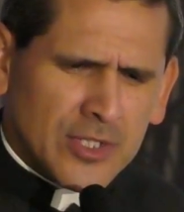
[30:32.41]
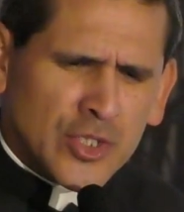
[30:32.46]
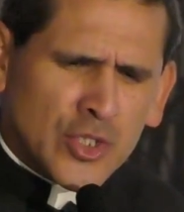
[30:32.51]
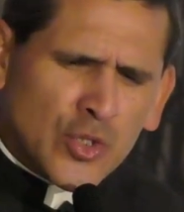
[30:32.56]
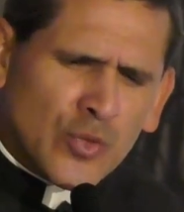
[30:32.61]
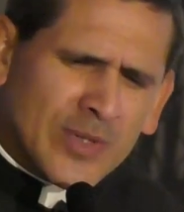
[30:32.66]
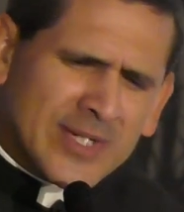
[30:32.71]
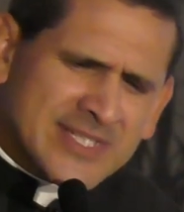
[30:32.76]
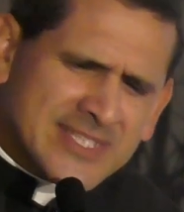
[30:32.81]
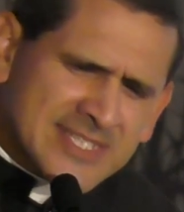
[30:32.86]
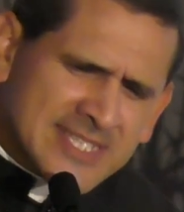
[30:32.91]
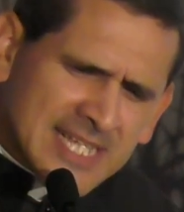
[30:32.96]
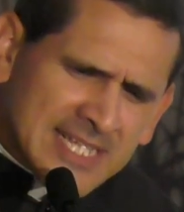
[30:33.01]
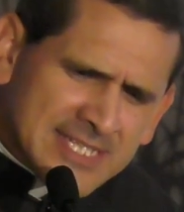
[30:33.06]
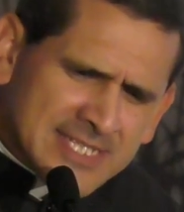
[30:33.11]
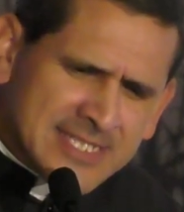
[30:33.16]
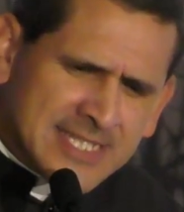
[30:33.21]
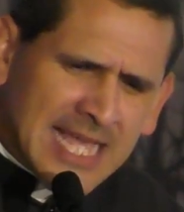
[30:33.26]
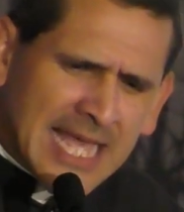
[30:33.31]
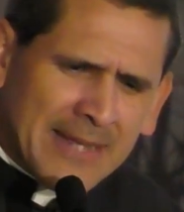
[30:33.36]
to
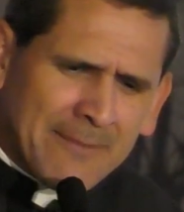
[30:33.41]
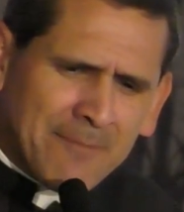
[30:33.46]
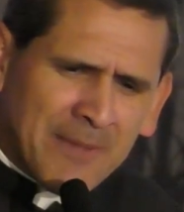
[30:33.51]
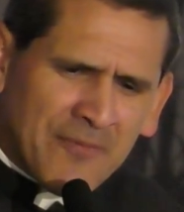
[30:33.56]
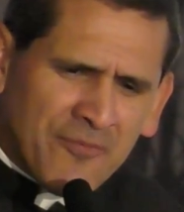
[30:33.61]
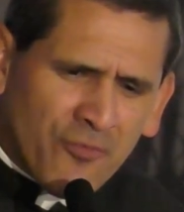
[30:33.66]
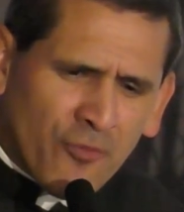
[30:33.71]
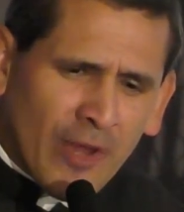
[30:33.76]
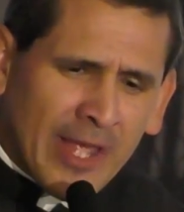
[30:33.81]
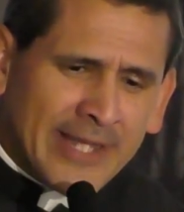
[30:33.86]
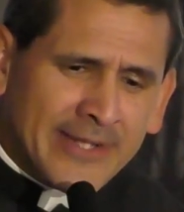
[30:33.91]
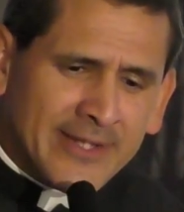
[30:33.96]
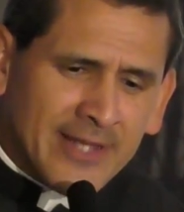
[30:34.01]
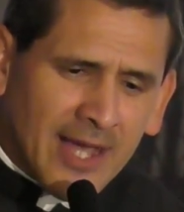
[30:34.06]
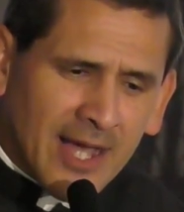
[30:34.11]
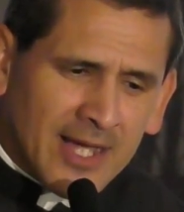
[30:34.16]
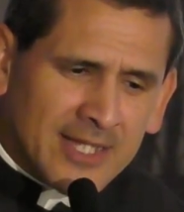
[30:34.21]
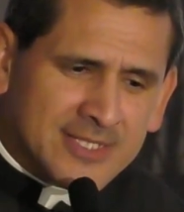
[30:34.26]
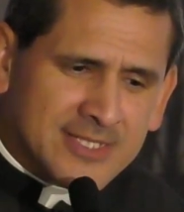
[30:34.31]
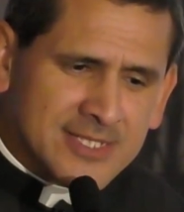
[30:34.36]
assist and befriend
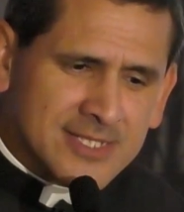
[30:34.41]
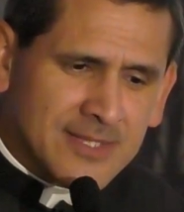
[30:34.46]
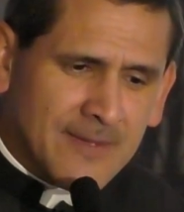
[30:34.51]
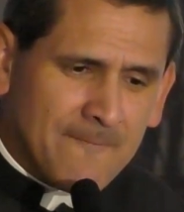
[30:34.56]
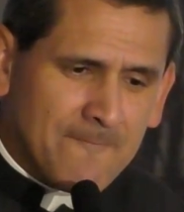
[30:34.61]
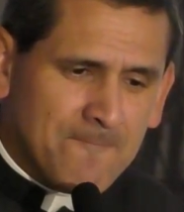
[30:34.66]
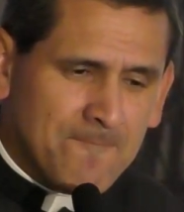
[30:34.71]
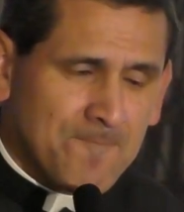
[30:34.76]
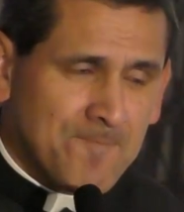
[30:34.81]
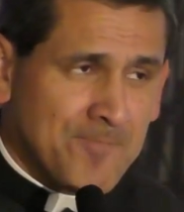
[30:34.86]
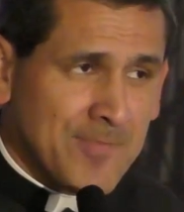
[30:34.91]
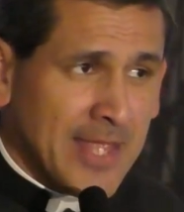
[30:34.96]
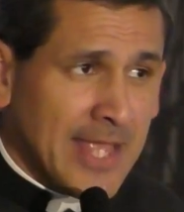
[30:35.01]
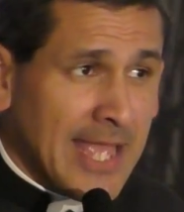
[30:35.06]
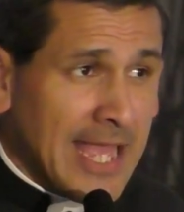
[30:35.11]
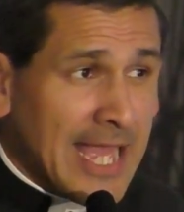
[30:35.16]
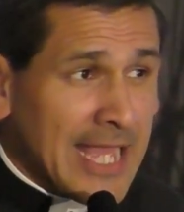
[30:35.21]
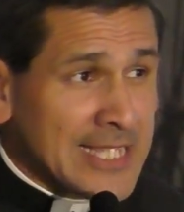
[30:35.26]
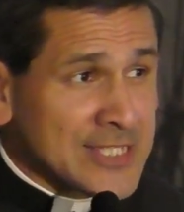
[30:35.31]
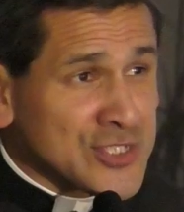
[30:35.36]
us
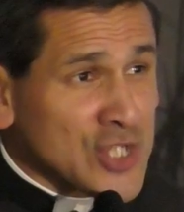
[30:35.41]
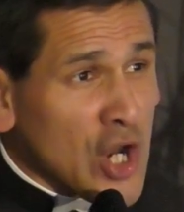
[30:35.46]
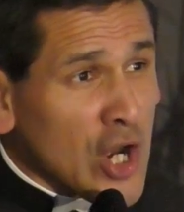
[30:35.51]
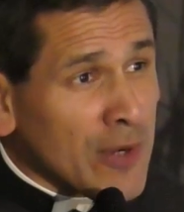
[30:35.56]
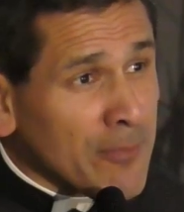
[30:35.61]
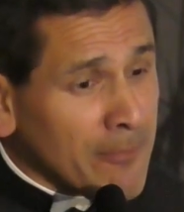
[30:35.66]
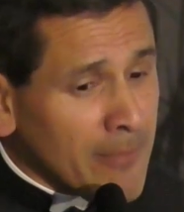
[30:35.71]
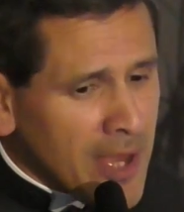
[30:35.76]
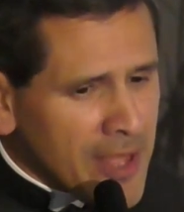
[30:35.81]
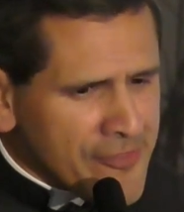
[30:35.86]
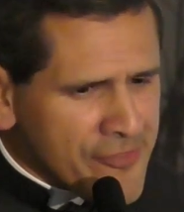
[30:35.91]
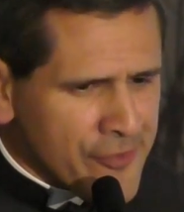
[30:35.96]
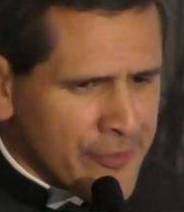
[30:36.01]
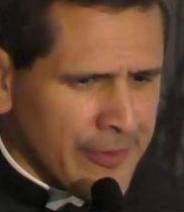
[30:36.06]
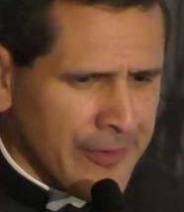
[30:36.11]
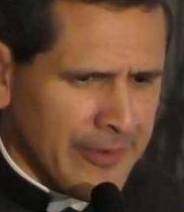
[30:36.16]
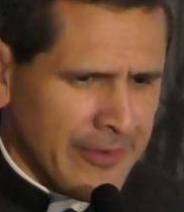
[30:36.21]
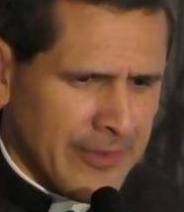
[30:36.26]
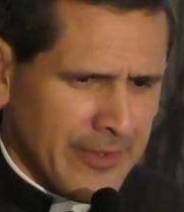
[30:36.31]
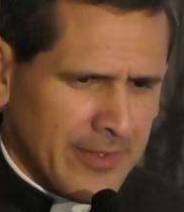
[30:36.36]
as our
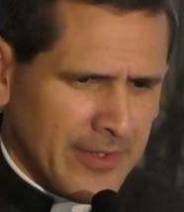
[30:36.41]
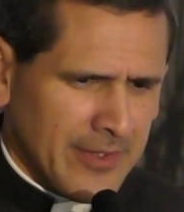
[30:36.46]
mother,